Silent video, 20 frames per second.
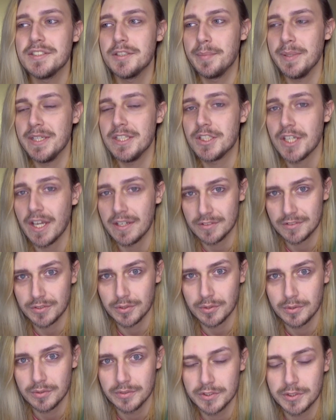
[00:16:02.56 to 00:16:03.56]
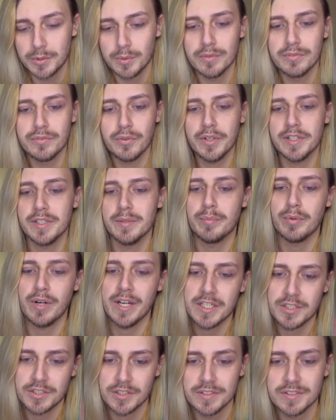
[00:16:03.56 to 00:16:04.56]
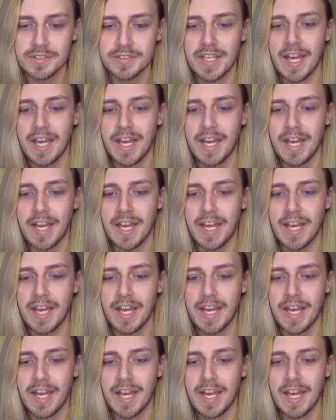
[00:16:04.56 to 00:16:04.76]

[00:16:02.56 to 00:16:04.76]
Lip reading: to be gentle, to avoid abrasions,